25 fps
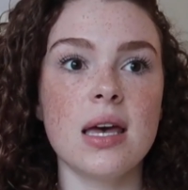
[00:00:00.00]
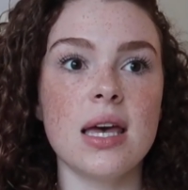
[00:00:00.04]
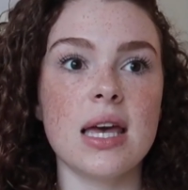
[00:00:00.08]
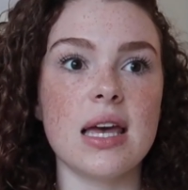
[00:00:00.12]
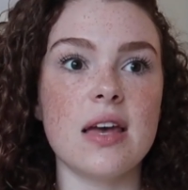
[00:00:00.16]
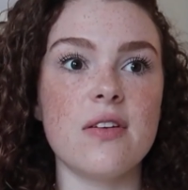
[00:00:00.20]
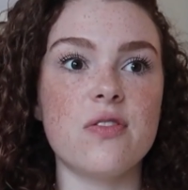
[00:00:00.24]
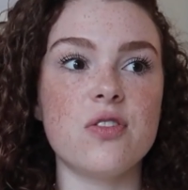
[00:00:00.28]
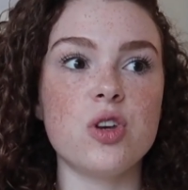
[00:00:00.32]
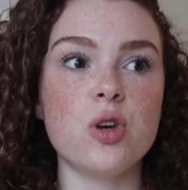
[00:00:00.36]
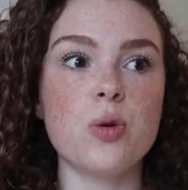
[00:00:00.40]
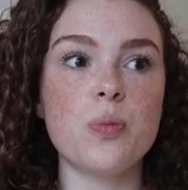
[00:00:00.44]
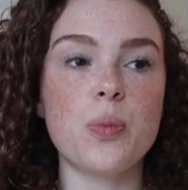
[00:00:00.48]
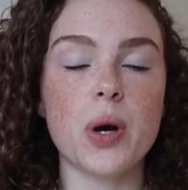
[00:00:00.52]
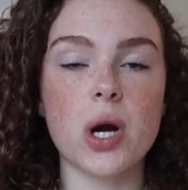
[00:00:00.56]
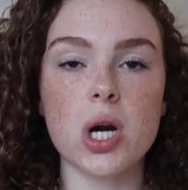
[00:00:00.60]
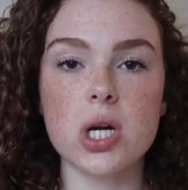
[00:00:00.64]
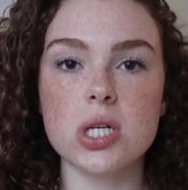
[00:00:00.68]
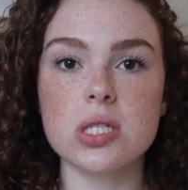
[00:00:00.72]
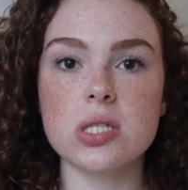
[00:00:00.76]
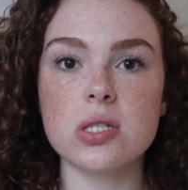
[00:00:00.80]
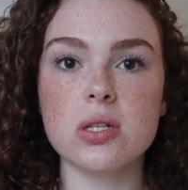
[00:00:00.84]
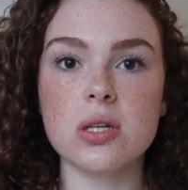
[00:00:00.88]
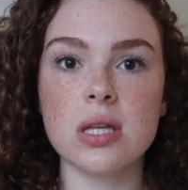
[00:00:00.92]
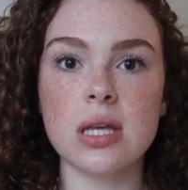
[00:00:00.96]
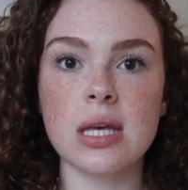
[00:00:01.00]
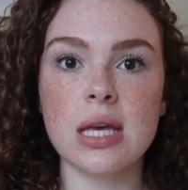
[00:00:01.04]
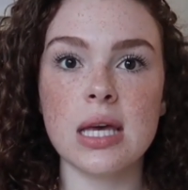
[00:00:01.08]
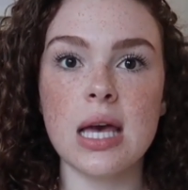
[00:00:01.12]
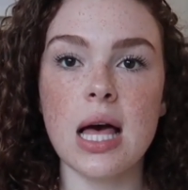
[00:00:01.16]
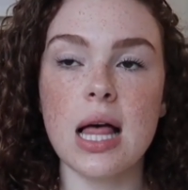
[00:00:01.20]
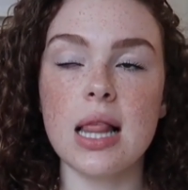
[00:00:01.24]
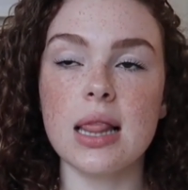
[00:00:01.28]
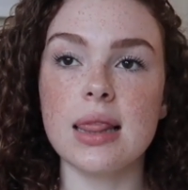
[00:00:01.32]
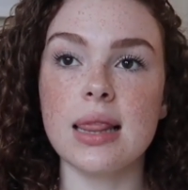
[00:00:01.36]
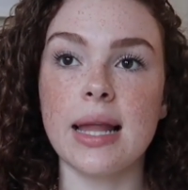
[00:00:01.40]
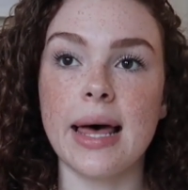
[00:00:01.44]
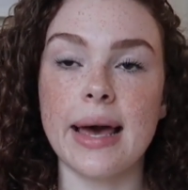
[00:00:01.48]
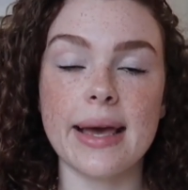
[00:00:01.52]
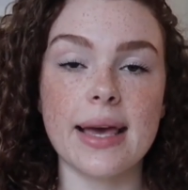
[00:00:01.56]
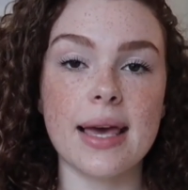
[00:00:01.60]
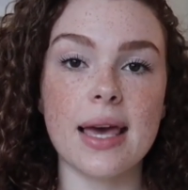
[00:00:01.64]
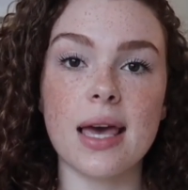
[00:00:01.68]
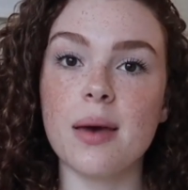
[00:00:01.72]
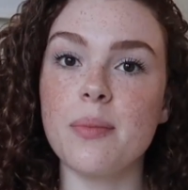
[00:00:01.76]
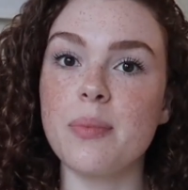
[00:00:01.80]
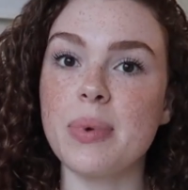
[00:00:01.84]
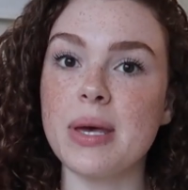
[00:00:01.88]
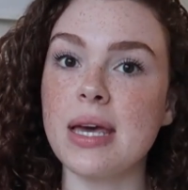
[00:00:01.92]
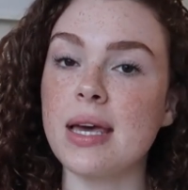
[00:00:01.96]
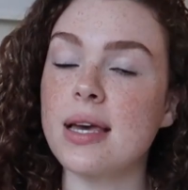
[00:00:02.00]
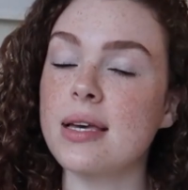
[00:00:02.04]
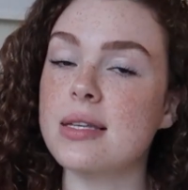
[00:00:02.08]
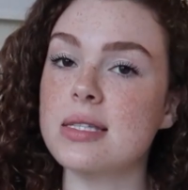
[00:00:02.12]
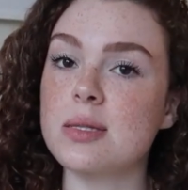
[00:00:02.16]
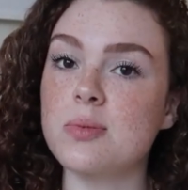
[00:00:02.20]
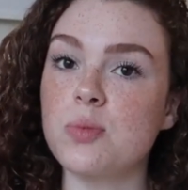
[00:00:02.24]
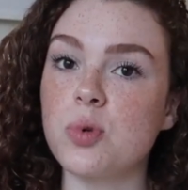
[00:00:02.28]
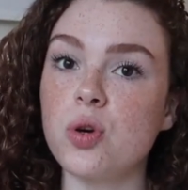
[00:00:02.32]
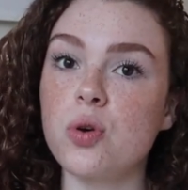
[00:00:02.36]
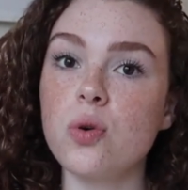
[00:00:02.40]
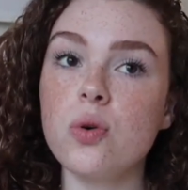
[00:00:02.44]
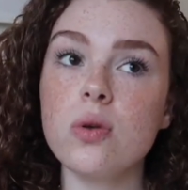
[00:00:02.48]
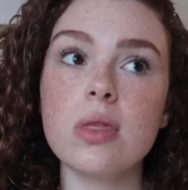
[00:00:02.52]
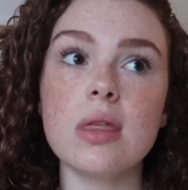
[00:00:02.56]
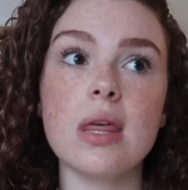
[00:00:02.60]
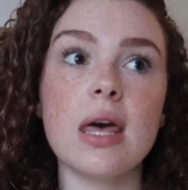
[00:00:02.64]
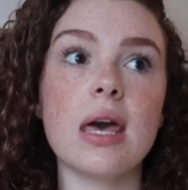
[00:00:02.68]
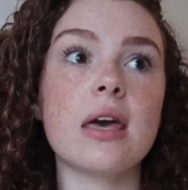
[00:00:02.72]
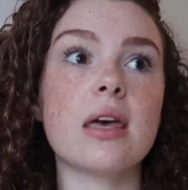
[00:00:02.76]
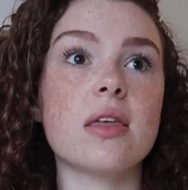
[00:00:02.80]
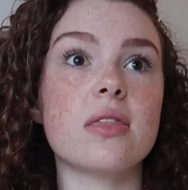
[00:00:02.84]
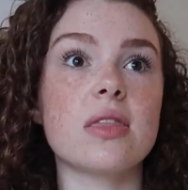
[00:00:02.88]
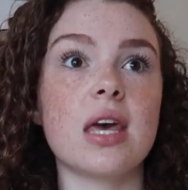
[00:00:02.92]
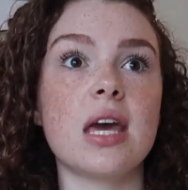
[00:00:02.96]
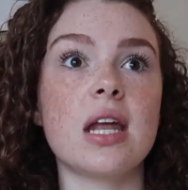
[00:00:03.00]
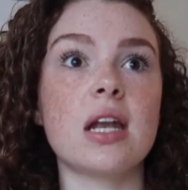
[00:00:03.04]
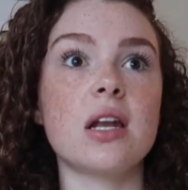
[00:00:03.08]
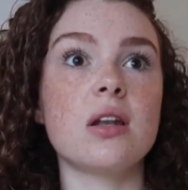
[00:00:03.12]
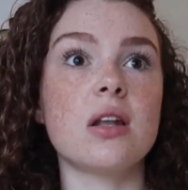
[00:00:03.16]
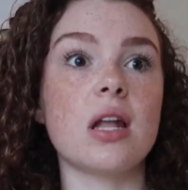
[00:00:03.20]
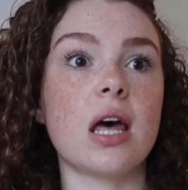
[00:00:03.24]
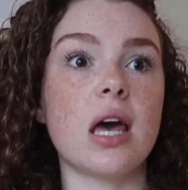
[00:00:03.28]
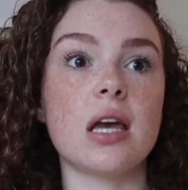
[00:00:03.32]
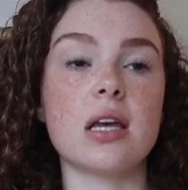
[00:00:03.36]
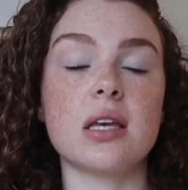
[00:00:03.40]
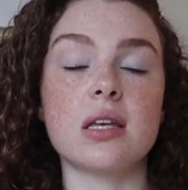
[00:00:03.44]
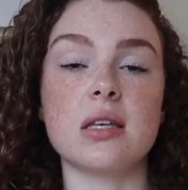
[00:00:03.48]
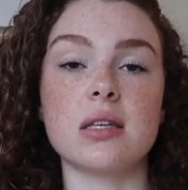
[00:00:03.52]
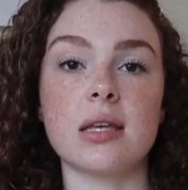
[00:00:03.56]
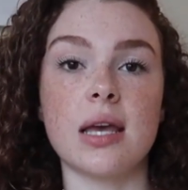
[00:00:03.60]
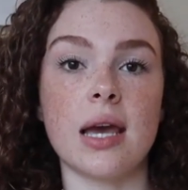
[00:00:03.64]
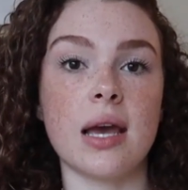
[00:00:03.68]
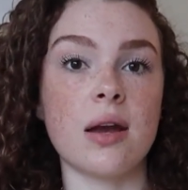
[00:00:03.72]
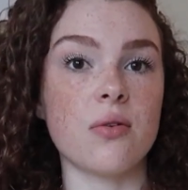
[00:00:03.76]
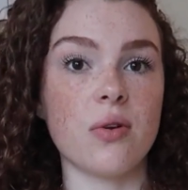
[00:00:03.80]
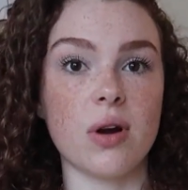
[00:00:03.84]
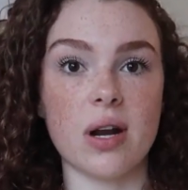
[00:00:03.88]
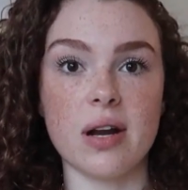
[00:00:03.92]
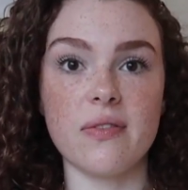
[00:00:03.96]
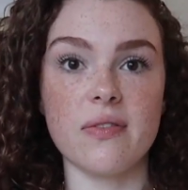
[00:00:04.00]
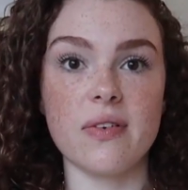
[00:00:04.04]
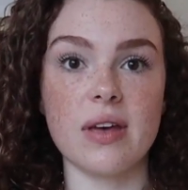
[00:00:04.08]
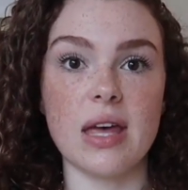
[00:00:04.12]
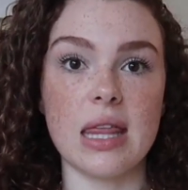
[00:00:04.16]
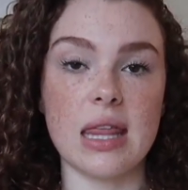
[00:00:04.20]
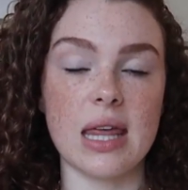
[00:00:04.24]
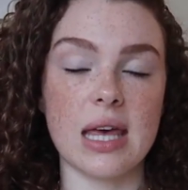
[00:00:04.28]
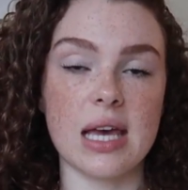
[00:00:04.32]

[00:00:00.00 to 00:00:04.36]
if you personally like it being smooth, like then like get rid of it.